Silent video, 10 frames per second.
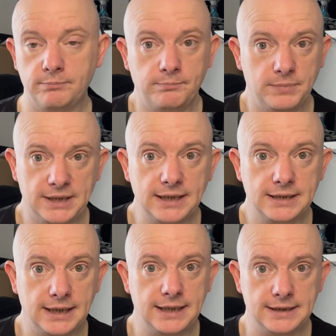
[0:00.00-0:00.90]
said
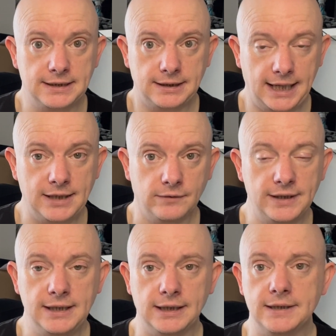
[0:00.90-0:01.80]
to his head of
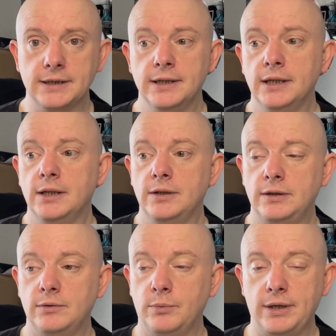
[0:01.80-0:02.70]
English,
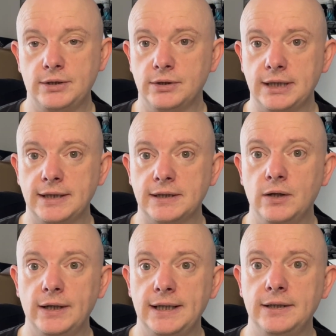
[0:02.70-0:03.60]
we should get this
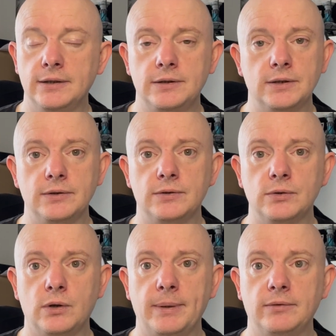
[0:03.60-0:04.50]
guy in to
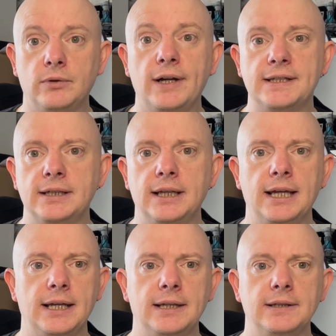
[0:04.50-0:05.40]
talk about writing
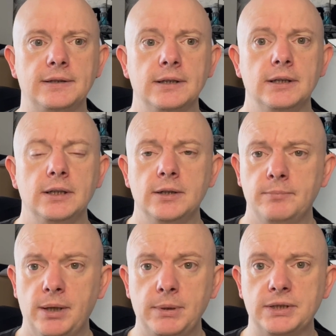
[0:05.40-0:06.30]
and
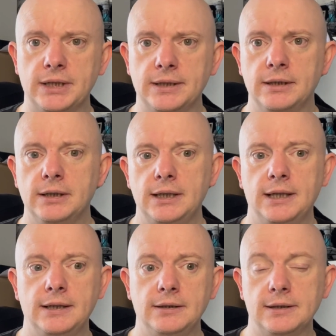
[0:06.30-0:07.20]
publishing,
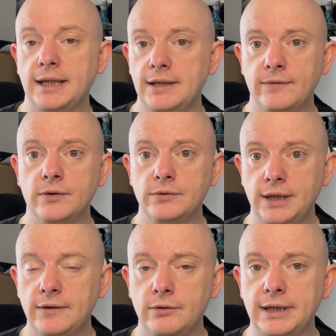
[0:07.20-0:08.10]
and they
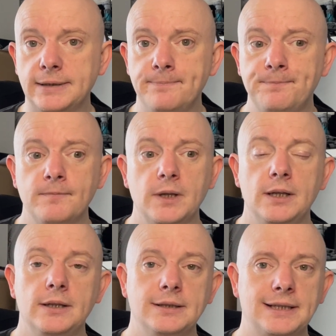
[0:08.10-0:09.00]
agreed.
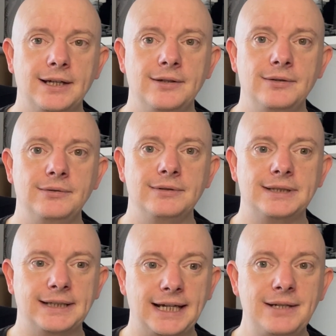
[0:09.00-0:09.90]
So
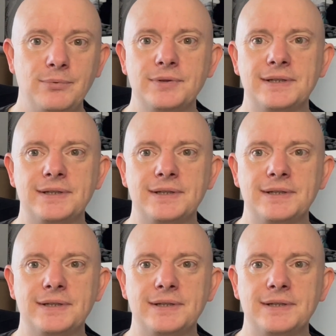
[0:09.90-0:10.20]
today was